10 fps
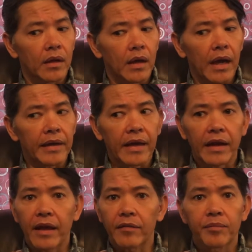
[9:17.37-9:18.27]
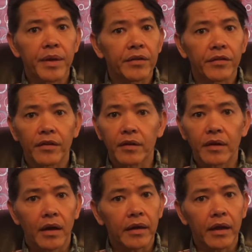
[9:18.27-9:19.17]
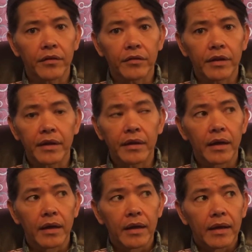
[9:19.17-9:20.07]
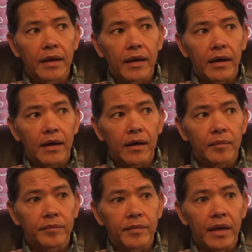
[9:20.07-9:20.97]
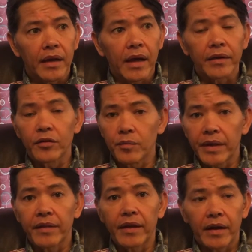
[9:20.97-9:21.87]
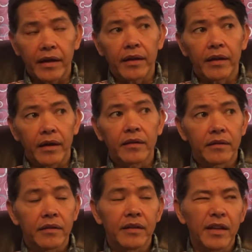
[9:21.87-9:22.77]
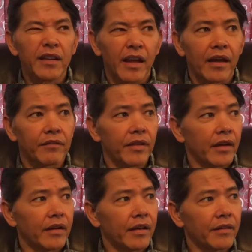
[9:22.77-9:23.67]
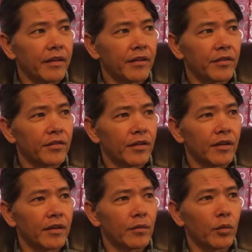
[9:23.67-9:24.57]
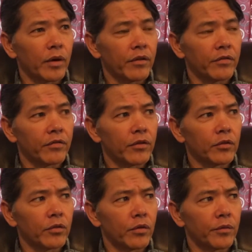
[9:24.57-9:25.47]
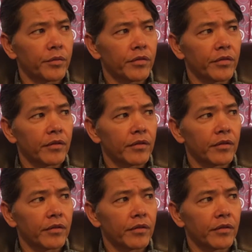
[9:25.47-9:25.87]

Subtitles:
I gotta have pizza occasionally, and I do mean that. I need to have that. I think it's one of the food groups